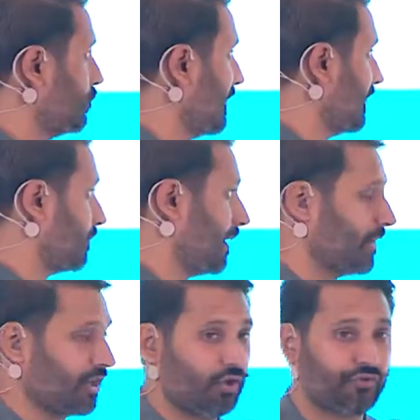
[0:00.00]
minutes, but I'm
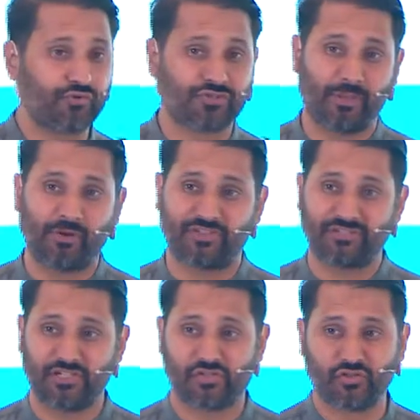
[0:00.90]
going to go through some of
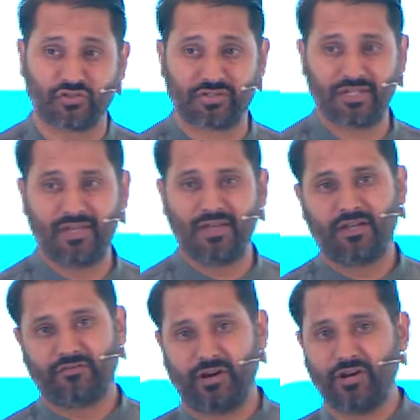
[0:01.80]
these issues
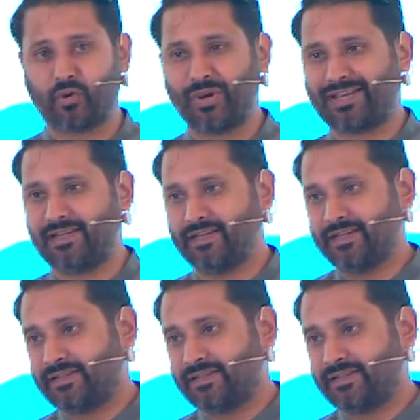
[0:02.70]
very quickly,